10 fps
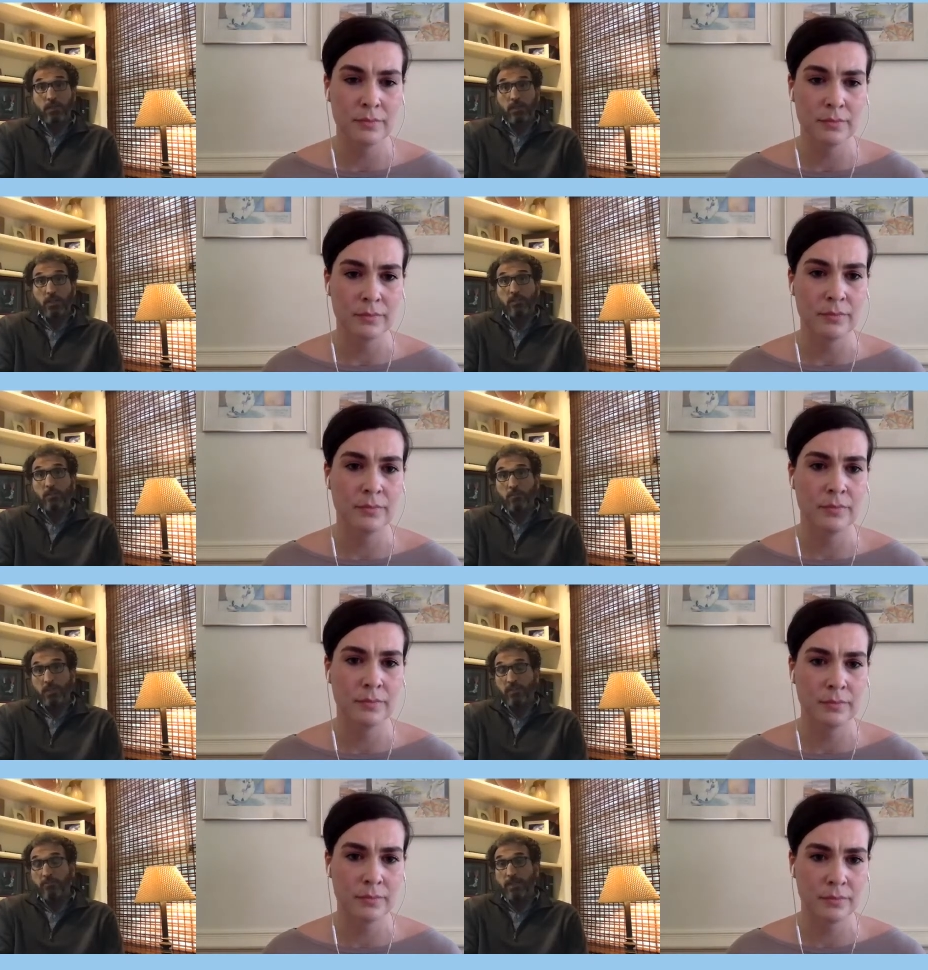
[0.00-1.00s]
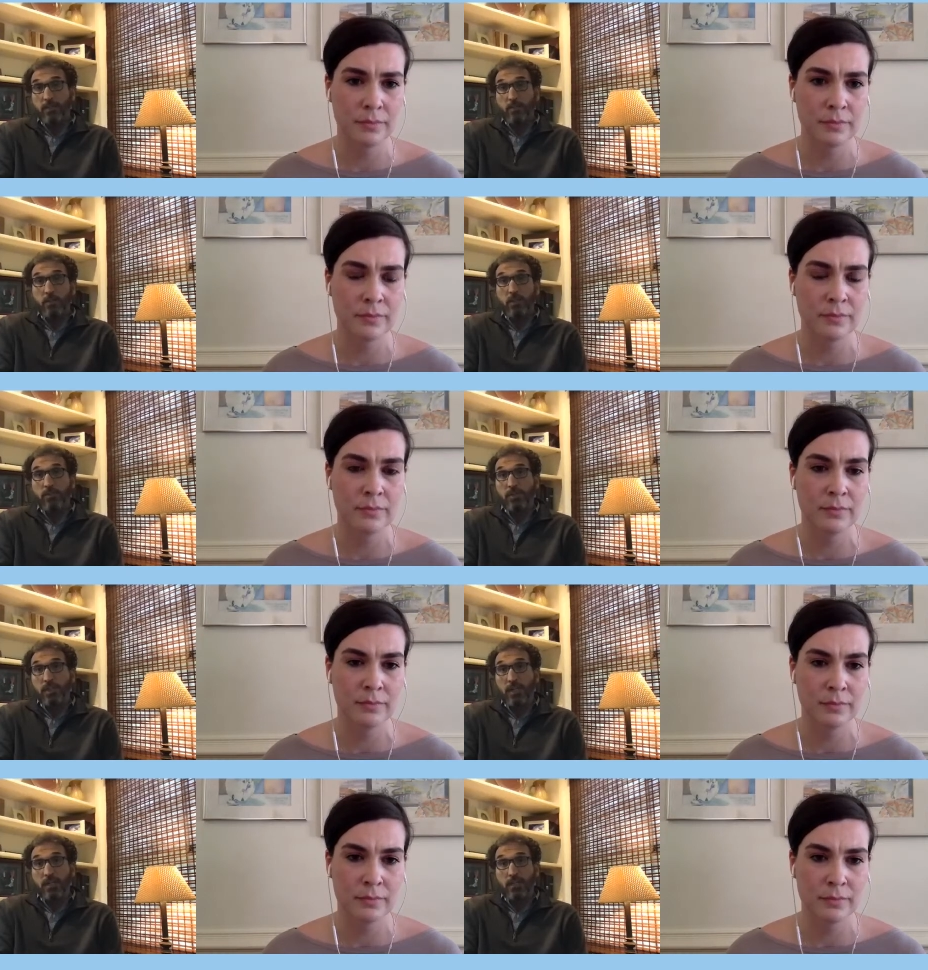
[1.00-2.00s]
Speaker 1: And mm-hmm. so many of my Duke Energy
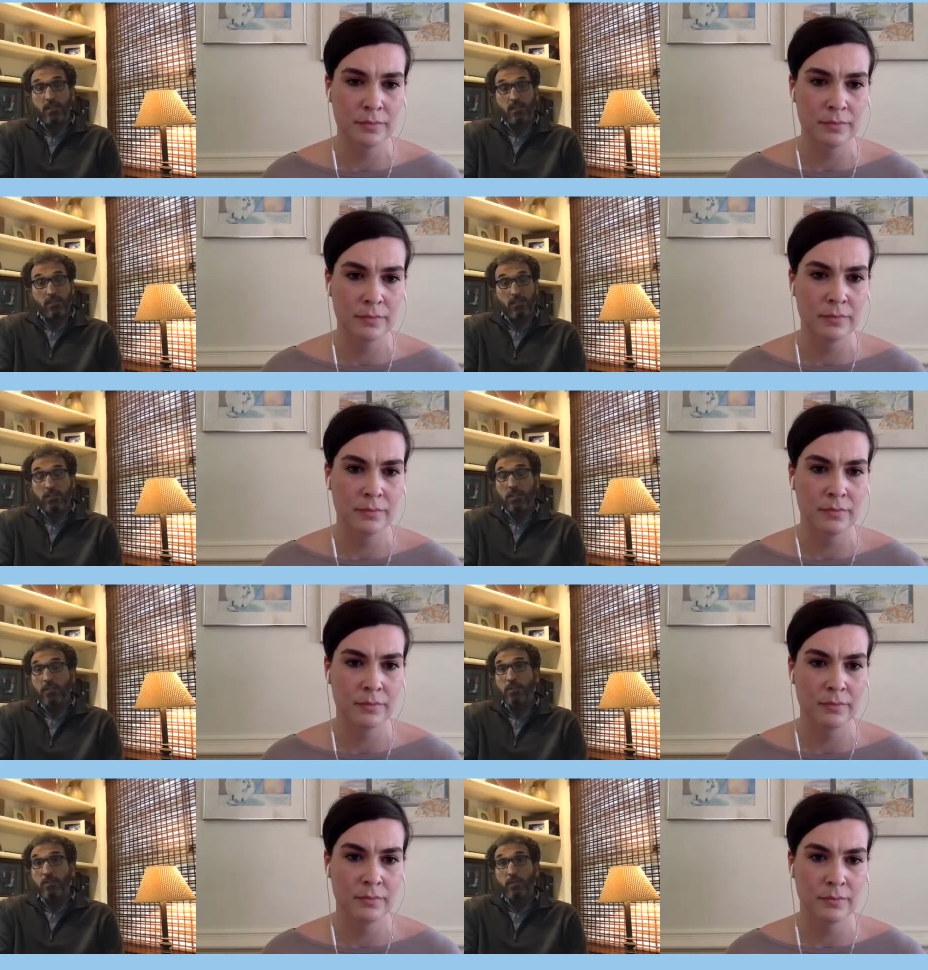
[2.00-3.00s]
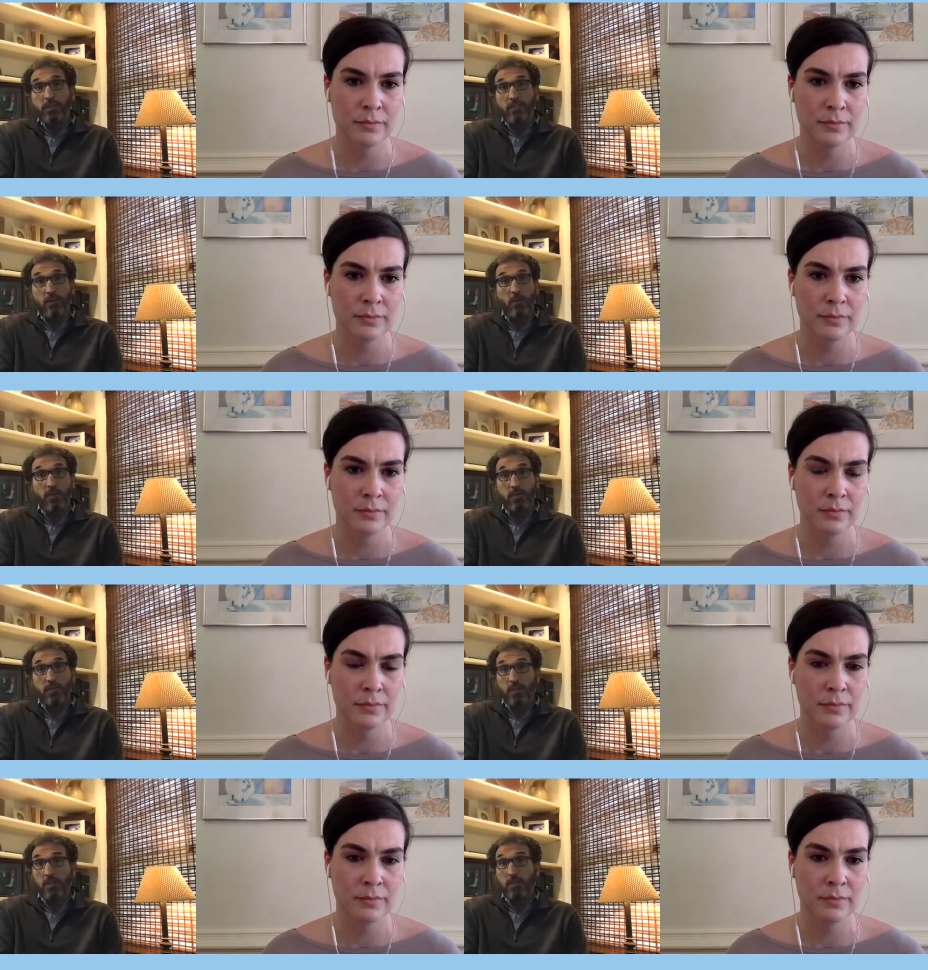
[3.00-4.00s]
colleagues continue to do like they've always
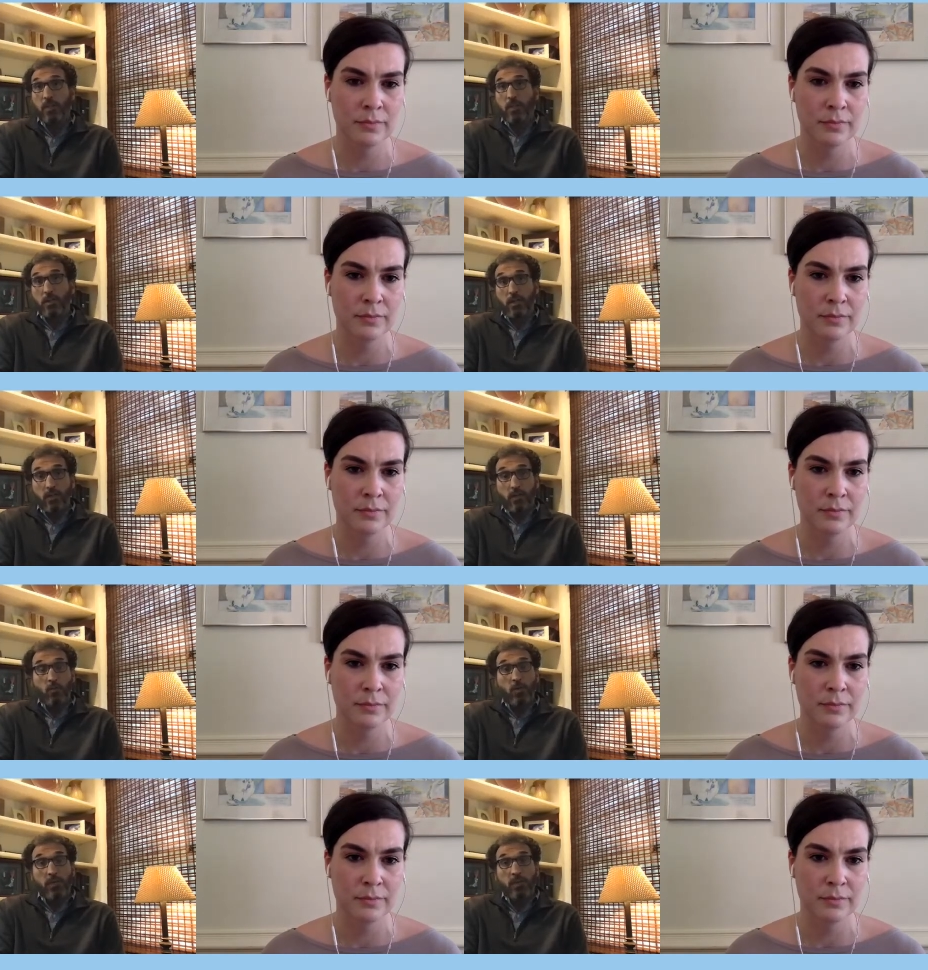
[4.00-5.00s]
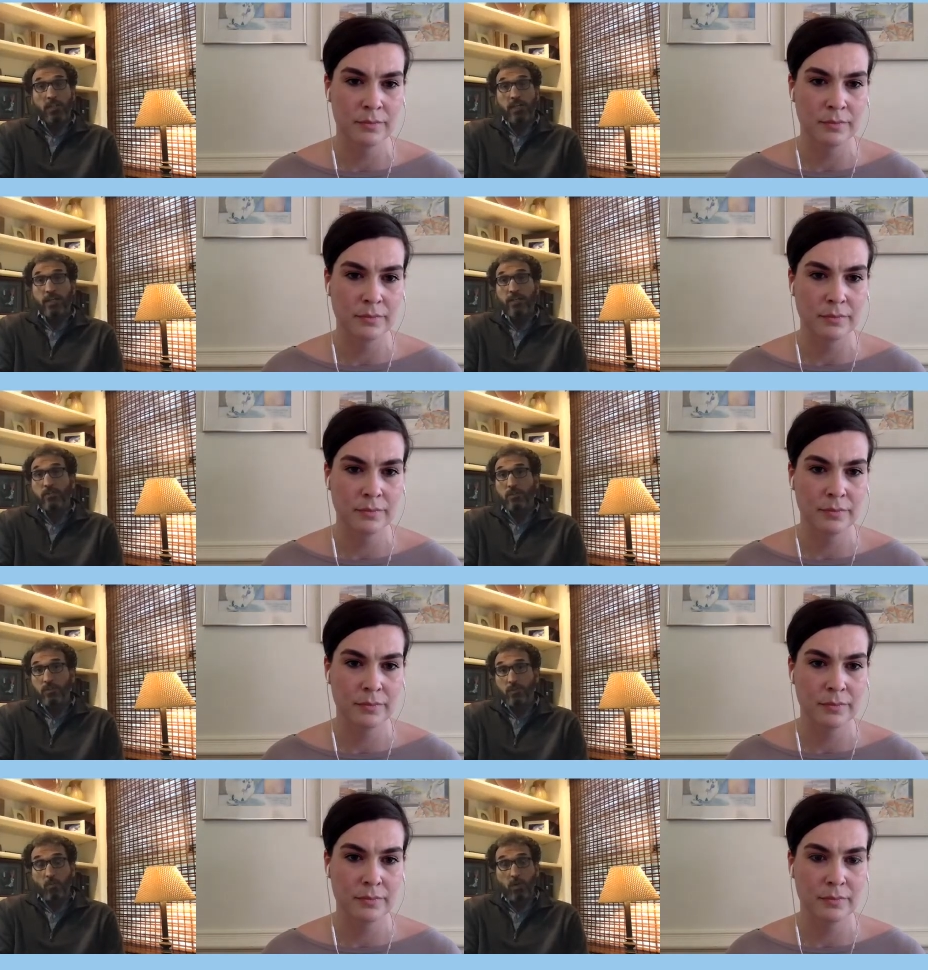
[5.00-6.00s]
done. Uh, they're working the lines,
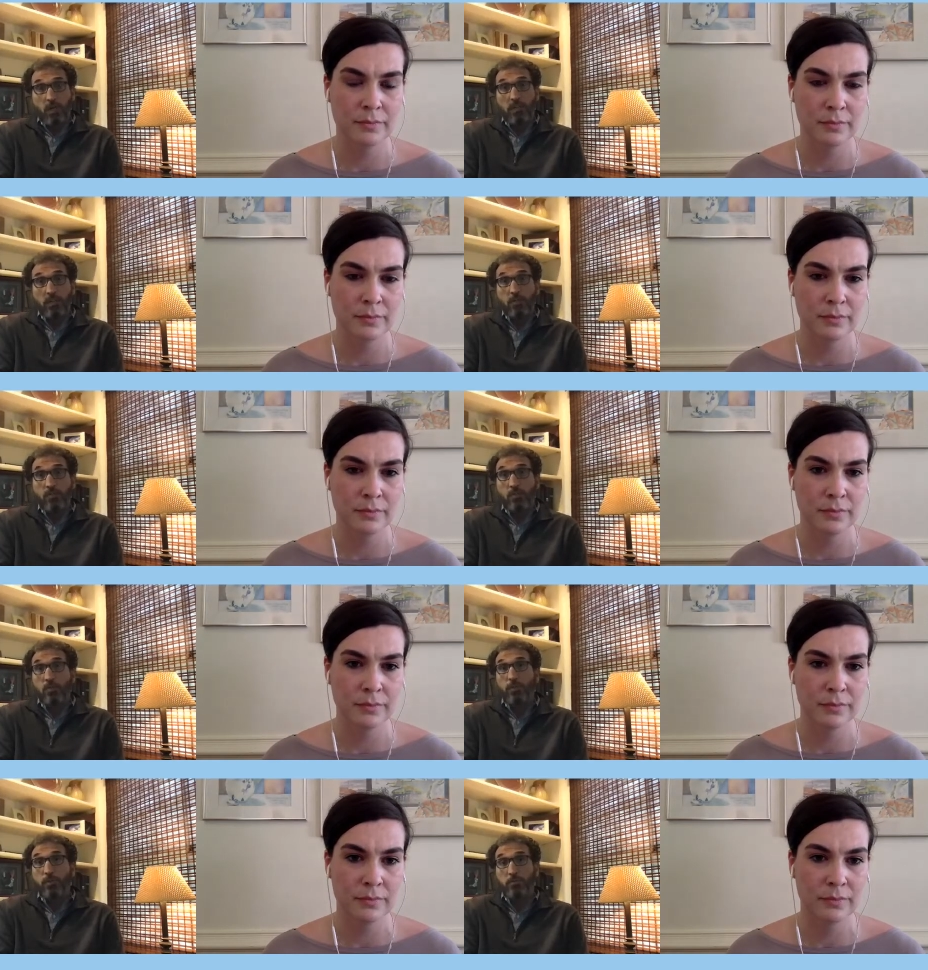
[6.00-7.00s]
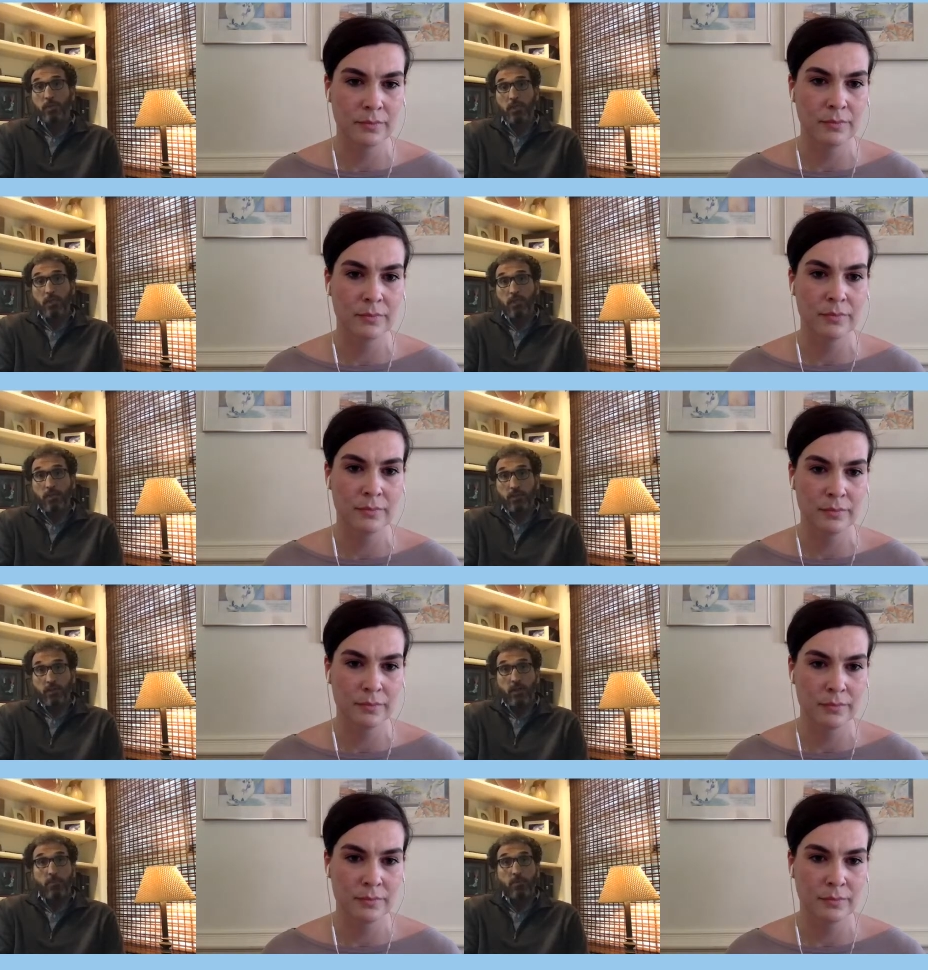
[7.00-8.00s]
they're working in the control room,
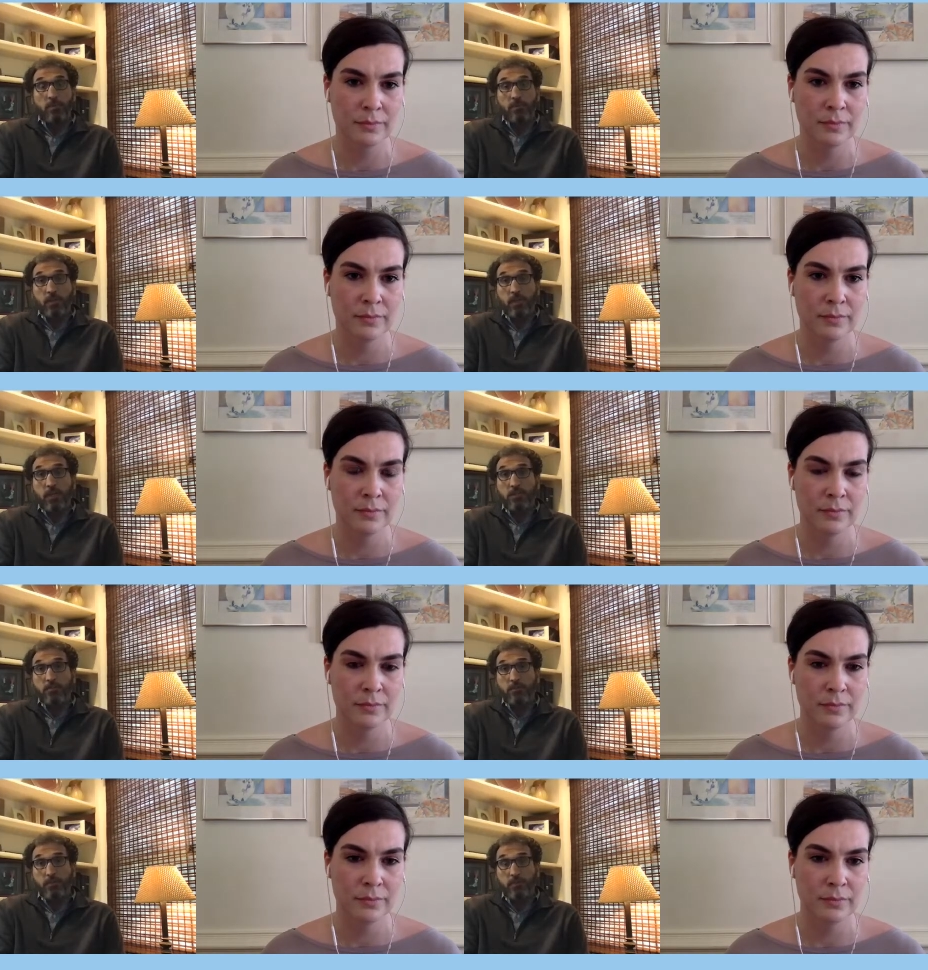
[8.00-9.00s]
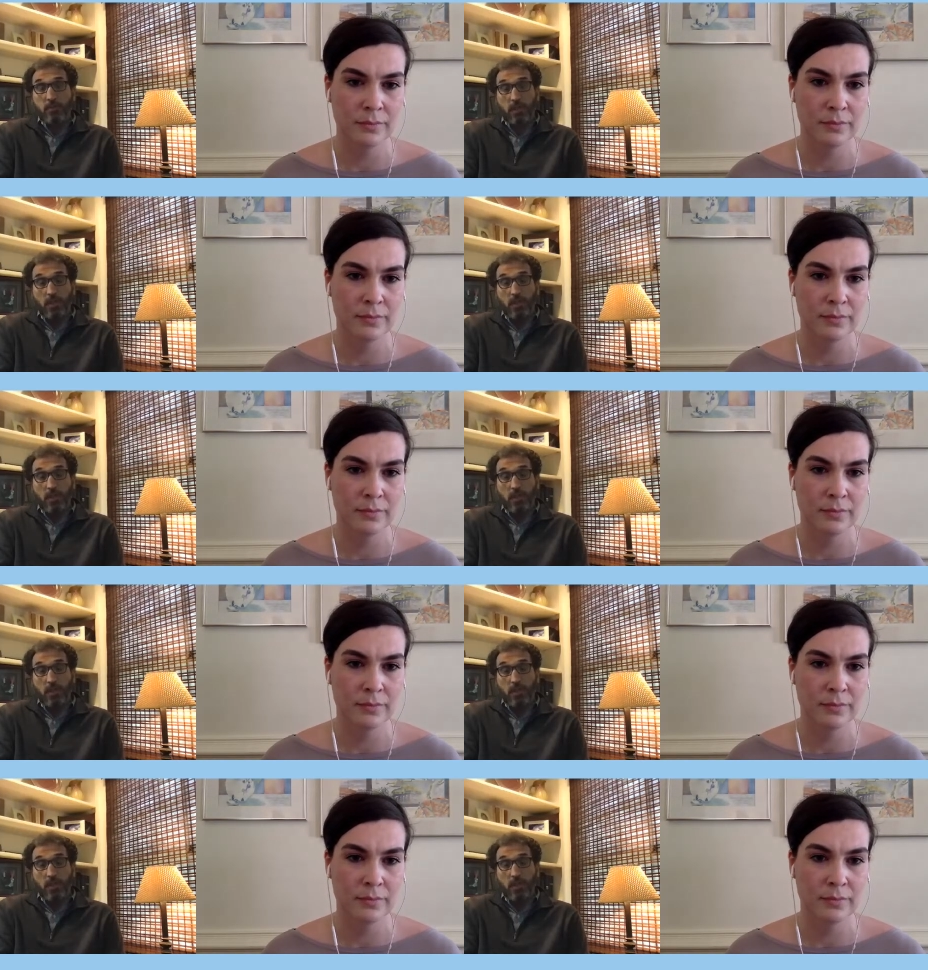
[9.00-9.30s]
they're helping serve our customers.